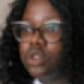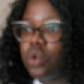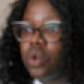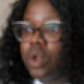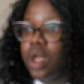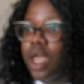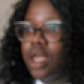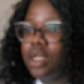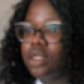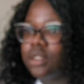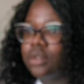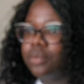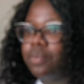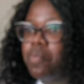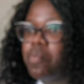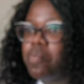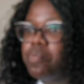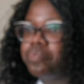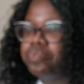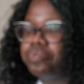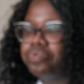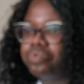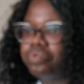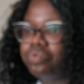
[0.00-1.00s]
So, guys,
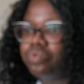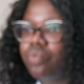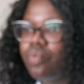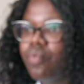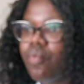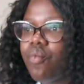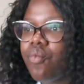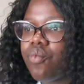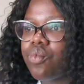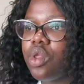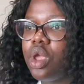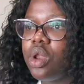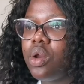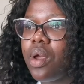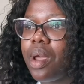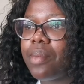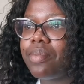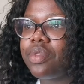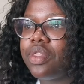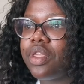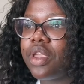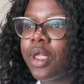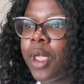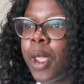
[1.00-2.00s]
you know, I'm
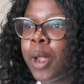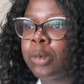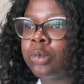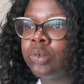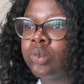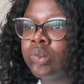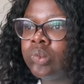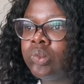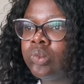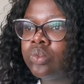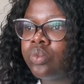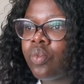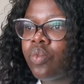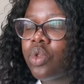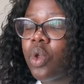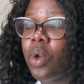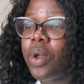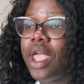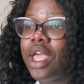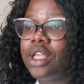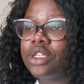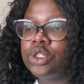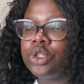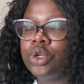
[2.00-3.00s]
thinking, oh,
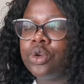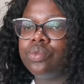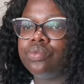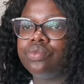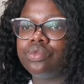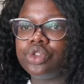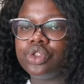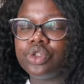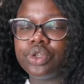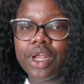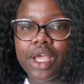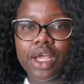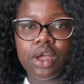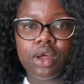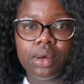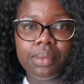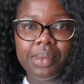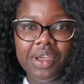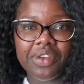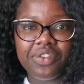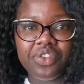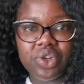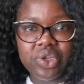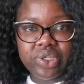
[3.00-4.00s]
yeah, so today I got
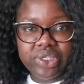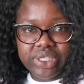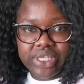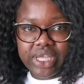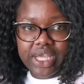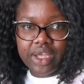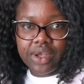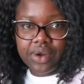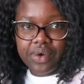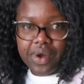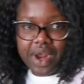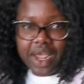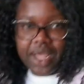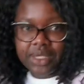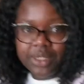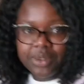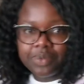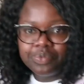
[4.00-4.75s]
my first steam crack.